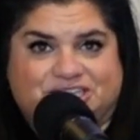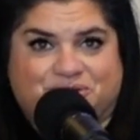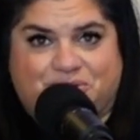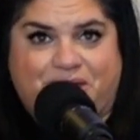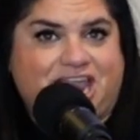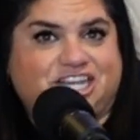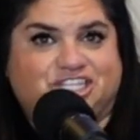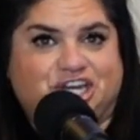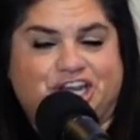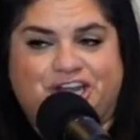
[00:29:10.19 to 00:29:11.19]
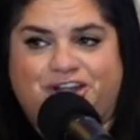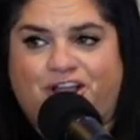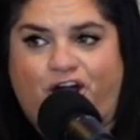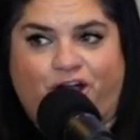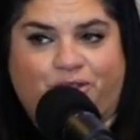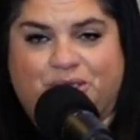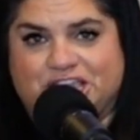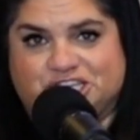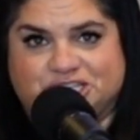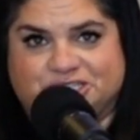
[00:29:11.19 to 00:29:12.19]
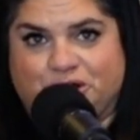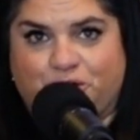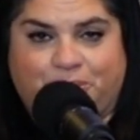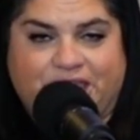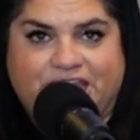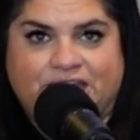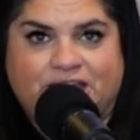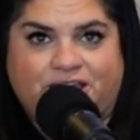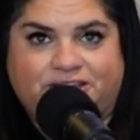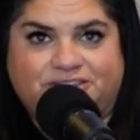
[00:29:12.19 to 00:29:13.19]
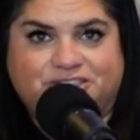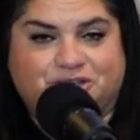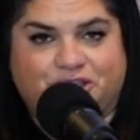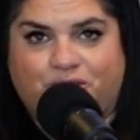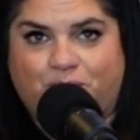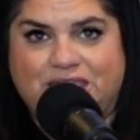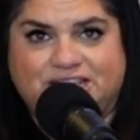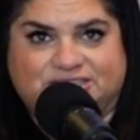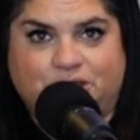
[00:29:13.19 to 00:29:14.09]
As a reminder, all locations are open during the week.